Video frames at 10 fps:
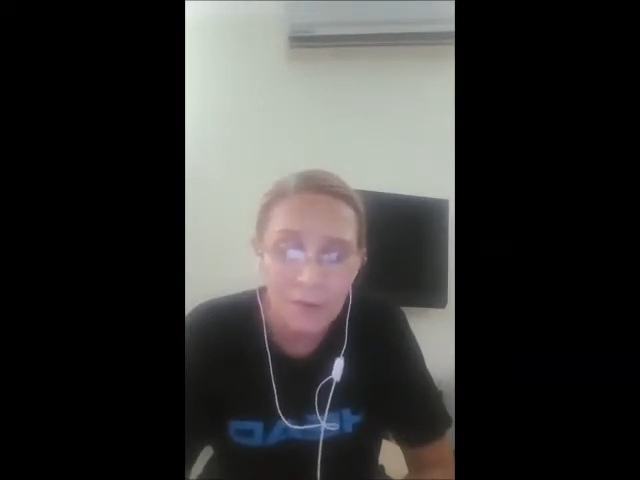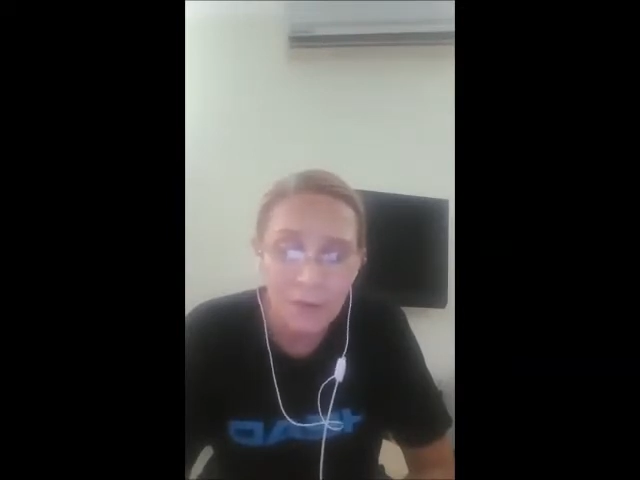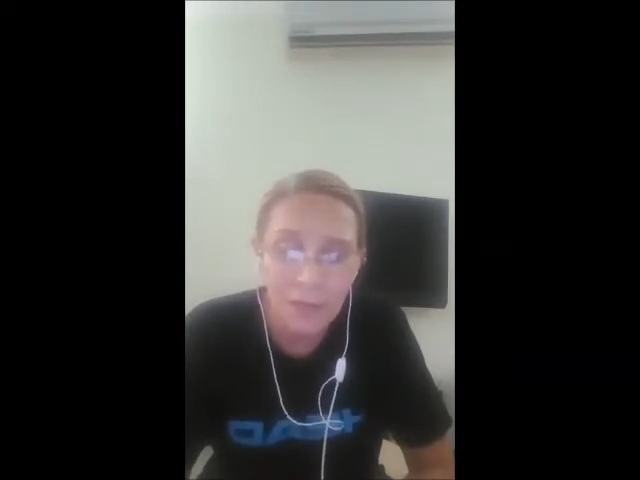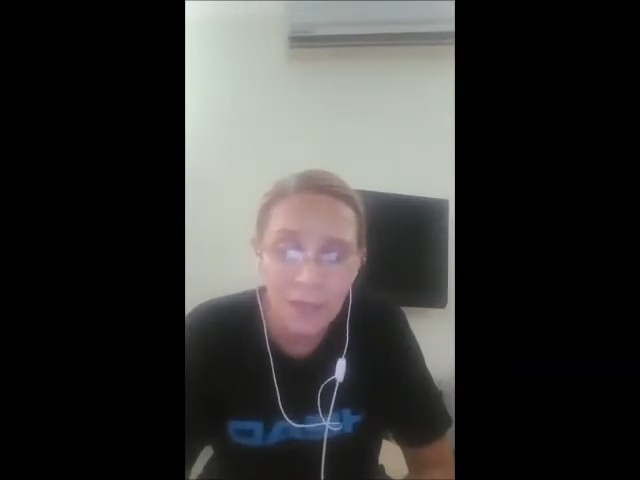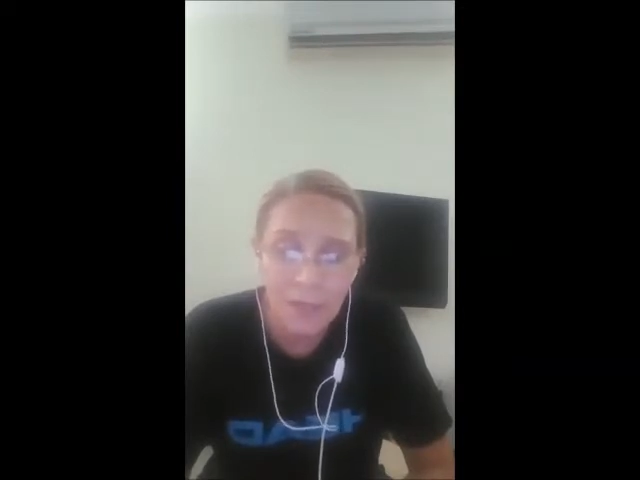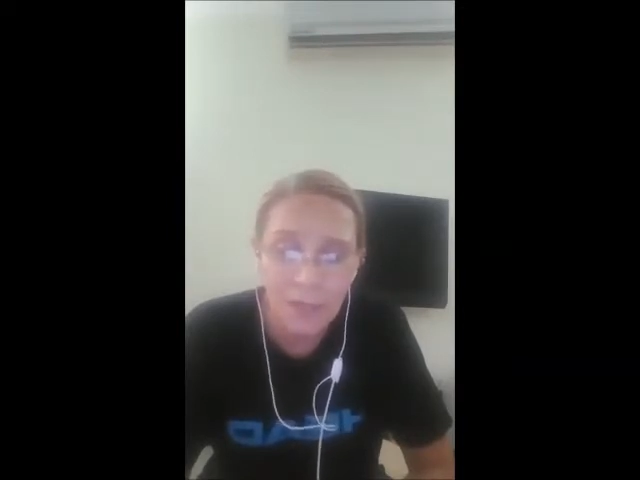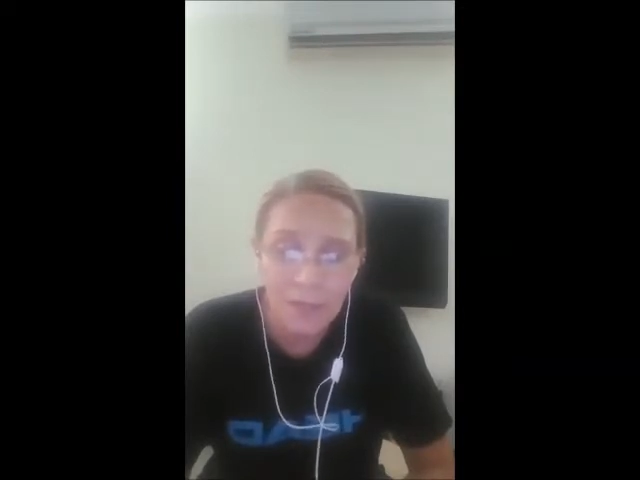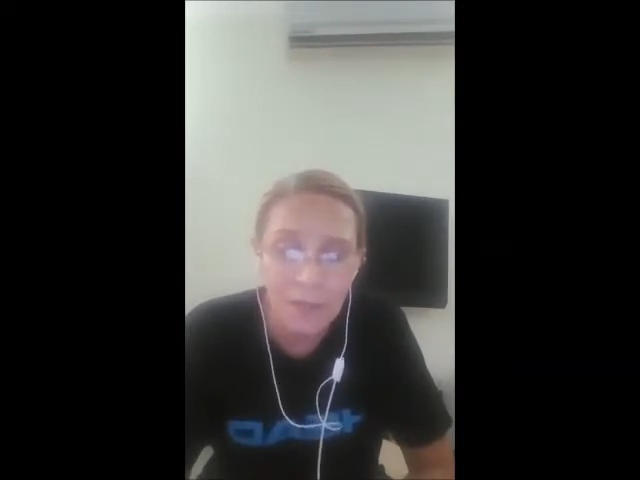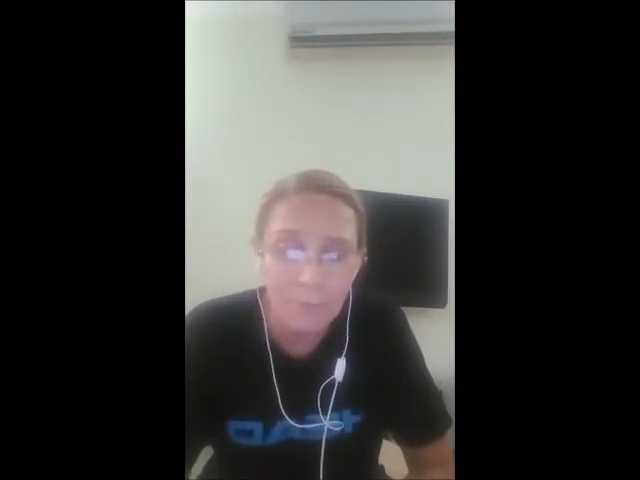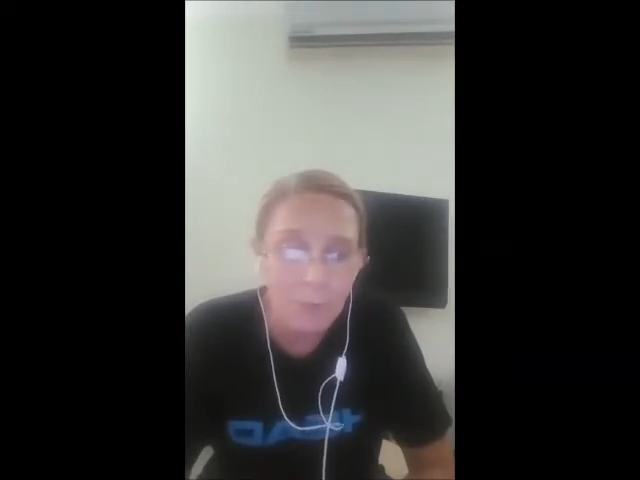And then there's
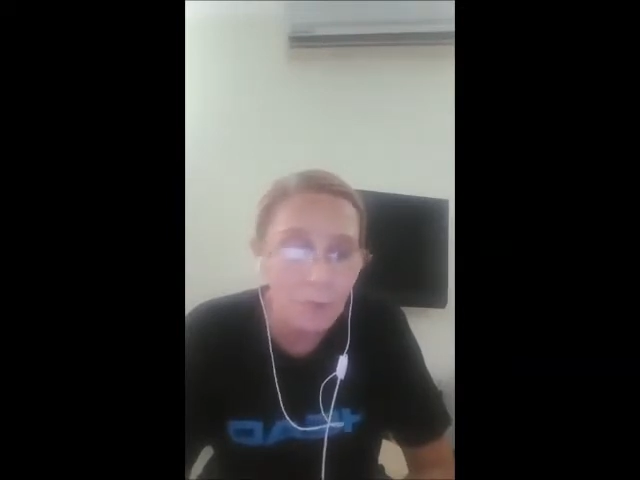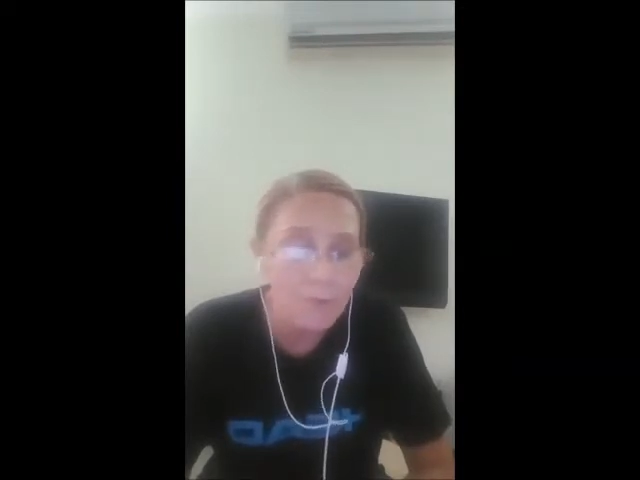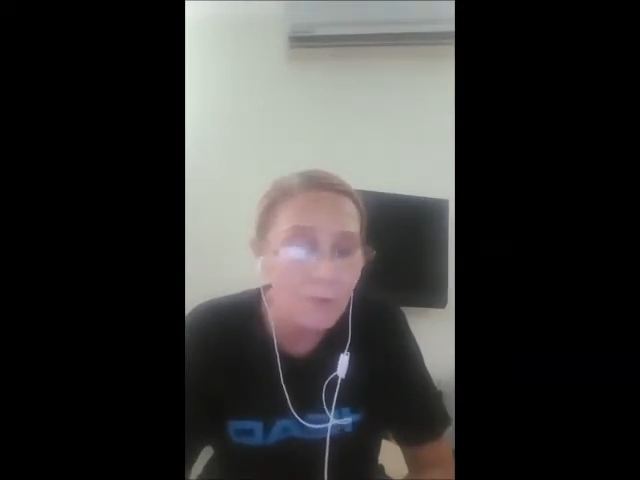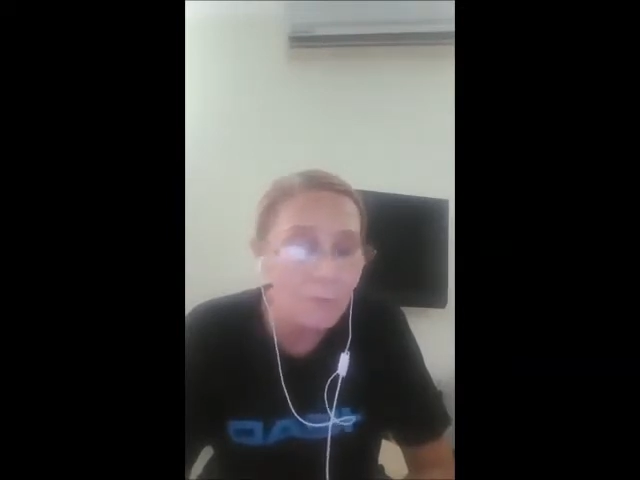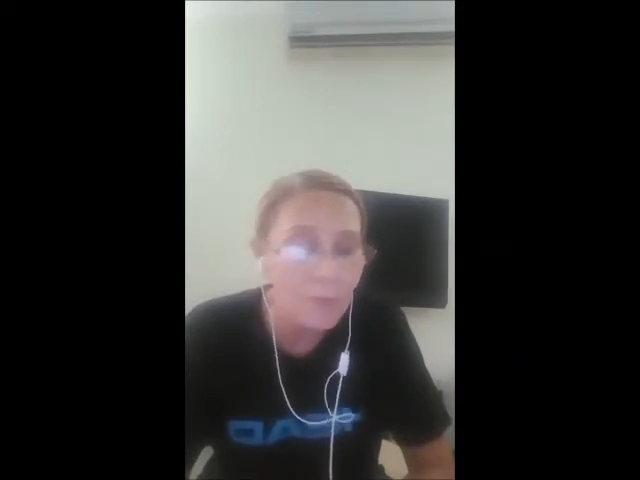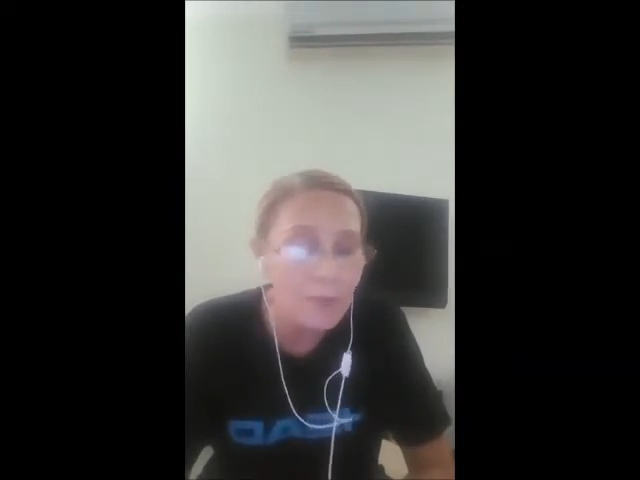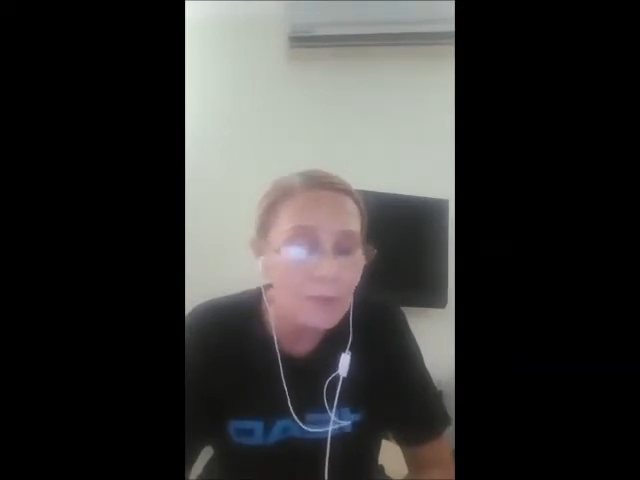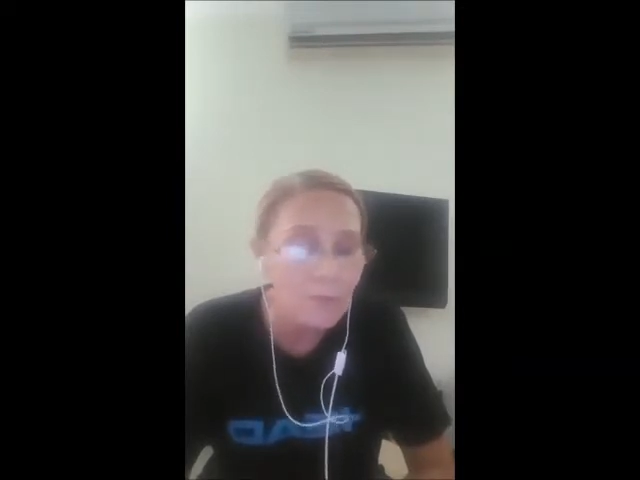some beautiful person.